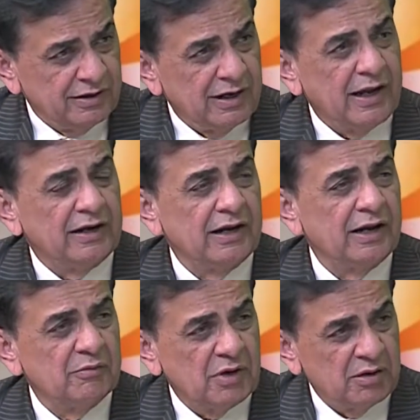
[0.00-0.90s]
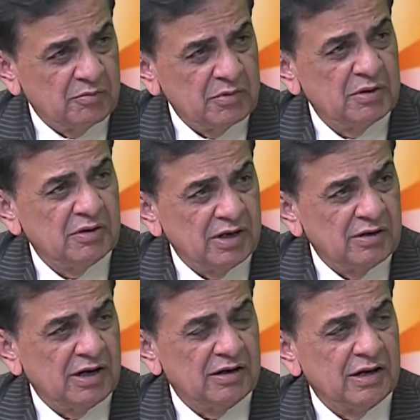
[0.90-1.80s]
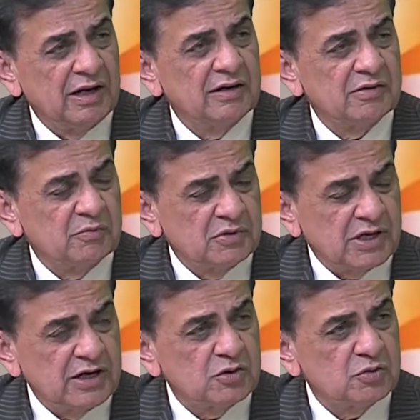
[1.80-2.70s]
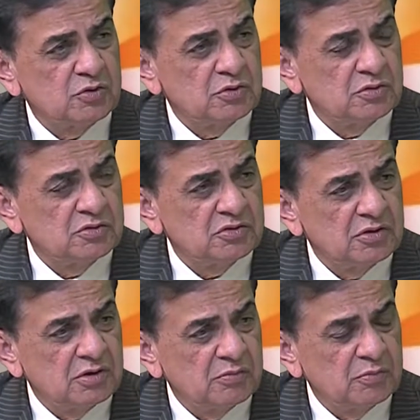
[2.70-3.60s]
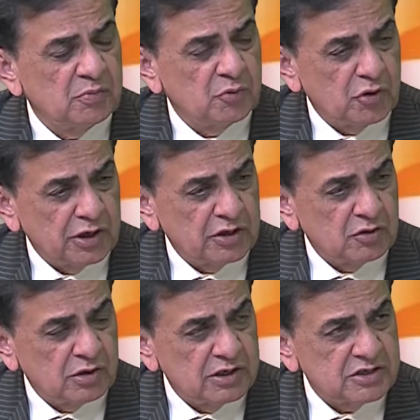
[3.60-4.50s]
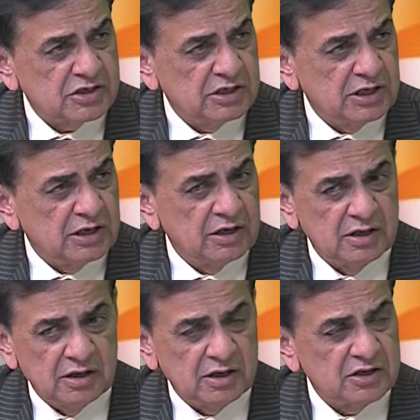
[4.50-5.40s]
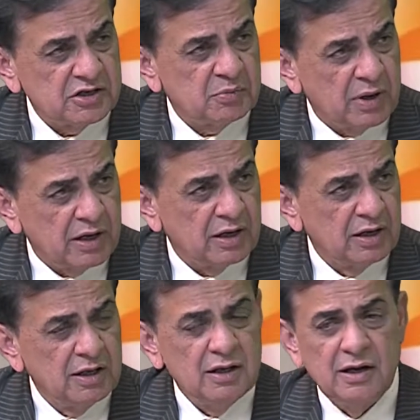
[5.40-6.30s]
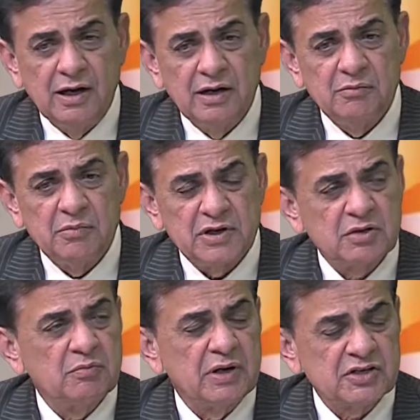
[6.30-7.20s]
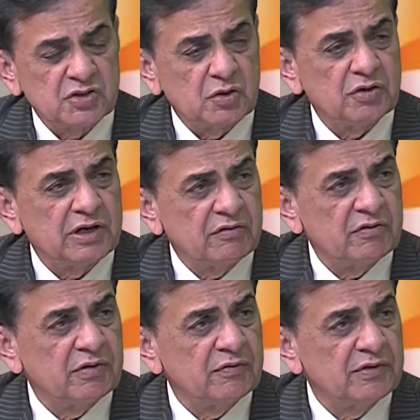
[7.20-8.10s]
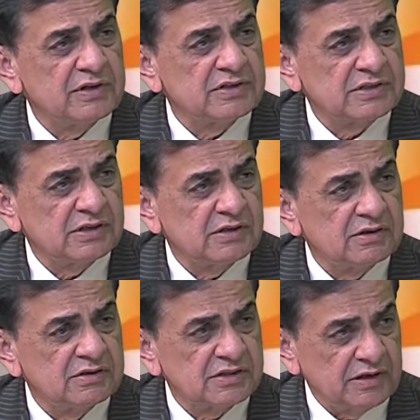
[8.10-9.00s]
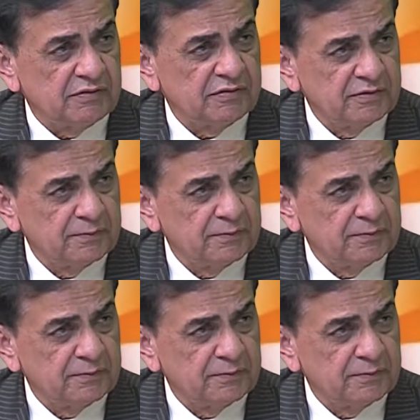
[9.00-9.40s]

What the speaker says: it, and try to protect your country and countrymen, and make sure that everyone feels safe.